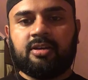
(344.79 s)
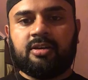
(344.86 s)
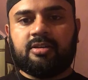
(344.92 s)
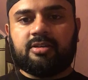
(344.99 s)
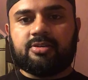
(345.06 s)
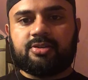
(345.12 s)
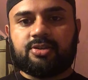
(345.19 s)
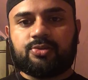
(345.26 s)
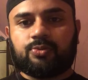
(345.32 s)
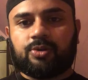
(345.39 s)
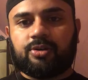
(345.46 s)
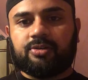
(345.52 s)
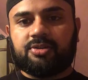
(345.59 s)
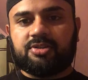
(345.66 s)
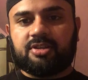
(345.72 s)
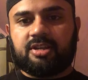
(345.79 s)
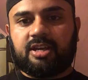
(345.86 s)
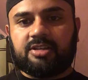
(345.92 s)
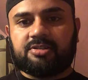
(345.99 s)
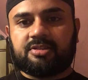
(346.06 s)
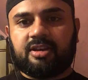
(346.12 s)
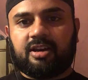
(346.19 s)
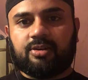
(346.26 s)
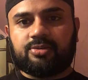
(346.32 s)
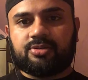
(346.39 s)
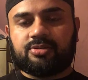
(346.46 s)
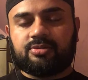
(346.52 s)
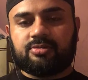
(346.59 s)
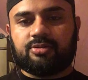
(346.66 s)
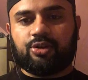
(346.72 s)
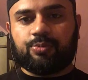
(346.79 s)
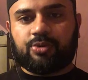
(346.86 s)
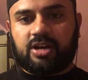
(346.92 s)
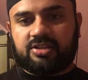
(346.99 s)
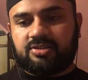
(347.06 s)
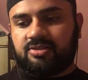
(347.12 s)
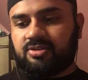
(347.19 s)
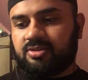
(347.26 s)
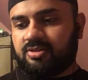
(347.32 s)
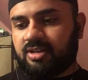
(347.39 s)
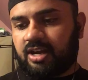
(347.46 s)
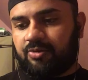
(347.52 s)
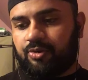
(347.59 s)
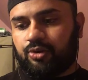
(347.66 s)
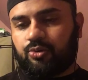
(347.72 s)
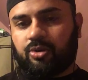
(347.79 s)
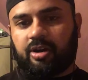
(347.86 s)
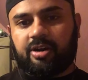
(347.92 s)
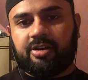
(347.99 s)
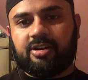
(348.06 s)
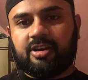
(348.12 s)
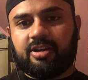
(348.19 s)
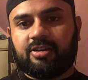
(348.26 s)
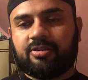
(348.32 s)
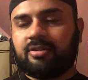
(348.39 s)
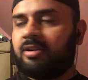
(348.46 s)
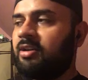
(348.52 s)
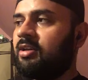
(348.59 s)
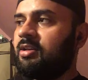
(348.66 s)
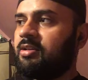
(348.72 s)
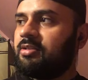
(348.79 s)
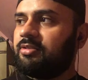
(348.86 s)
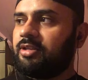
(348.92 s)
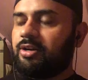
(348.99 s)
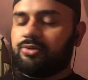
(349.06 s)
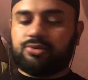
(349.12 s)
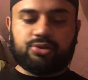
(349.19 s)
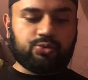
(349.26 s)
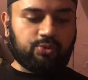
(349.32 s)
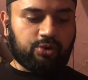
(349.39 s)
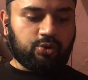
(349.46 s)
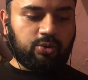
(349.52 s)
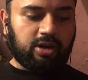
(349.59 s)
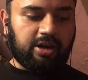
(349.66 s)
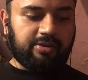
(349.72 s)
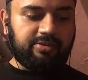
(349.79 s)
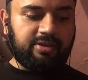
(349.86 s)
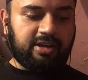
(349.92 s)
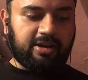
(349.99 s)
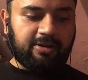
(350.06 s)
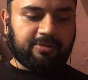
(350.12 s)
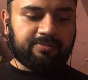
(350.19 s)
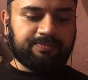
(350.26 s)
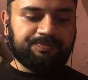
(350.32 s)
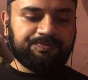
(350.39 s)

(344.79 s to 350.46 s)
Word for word: Because this world is a guest house. Your presence is now required here, theirs is required there.